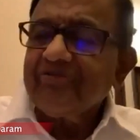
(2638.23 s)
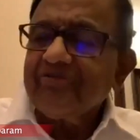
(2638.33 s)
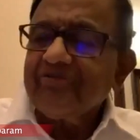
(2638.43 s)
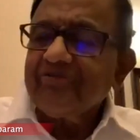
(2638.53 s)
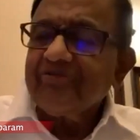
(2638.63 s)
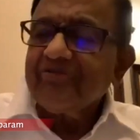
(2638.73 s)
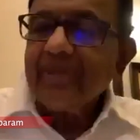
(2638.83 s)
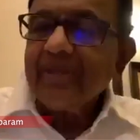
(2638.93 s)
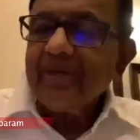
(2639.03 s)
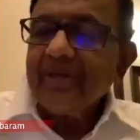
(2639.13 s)
country?
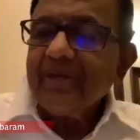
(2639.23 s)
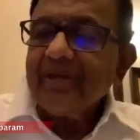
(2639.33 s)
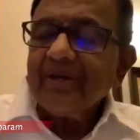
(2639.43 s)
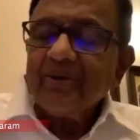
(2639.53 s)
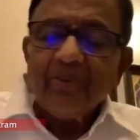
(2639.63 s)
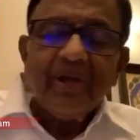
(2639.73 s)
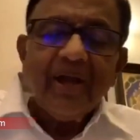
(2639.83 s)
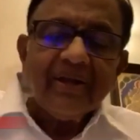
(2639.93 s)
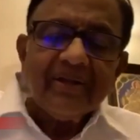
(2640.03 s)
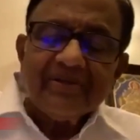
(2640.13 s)

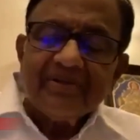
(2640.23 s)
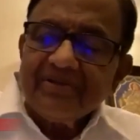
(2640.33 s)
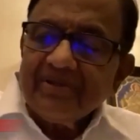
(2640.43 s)
We are a